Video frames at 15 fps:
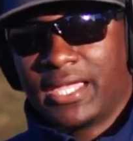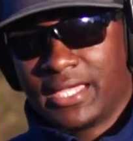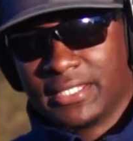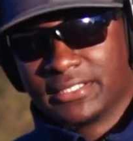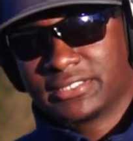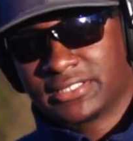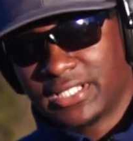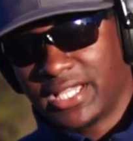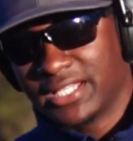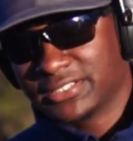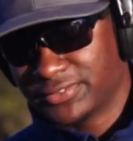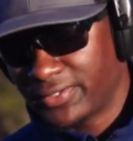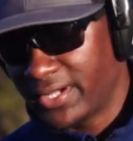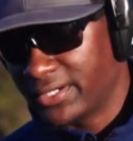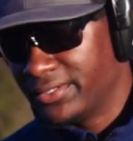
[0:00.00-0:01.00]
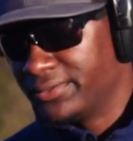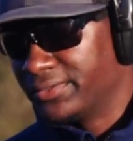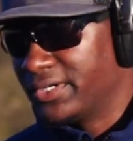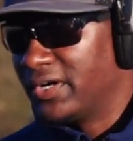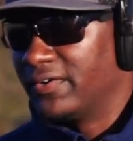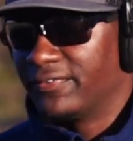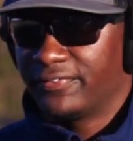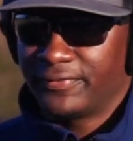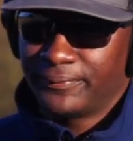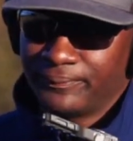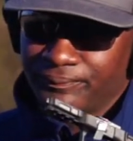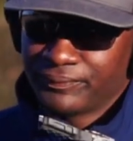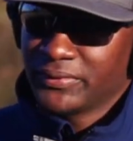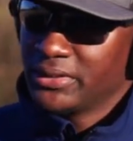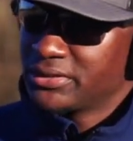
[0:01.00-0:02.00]
and it slides right on off.
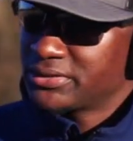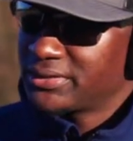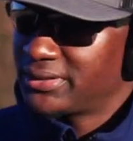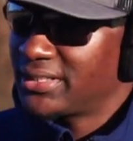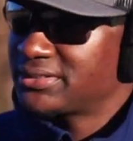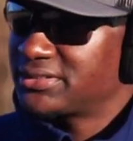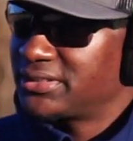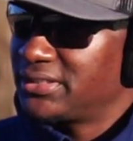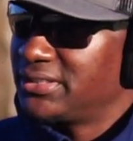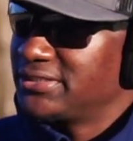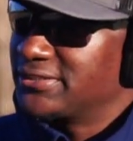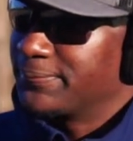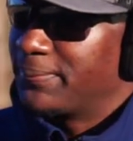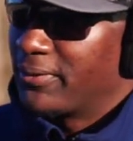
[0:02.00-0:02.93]
So that's the easy